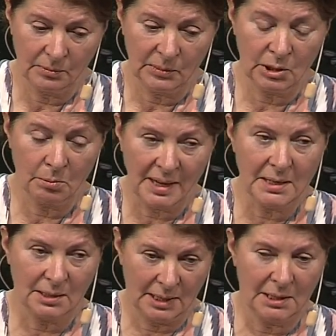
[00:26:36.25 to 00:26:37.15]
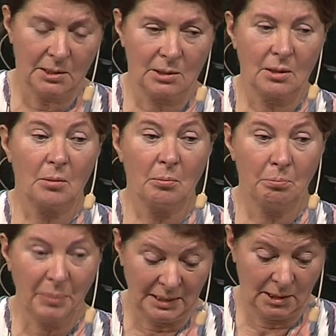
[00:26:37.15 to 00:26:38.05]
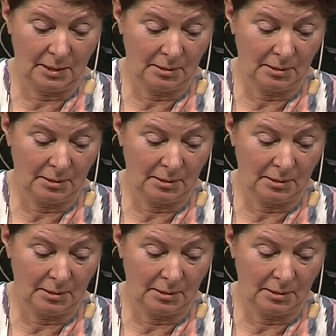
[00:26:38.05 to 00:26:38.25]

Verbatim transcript: to make things better,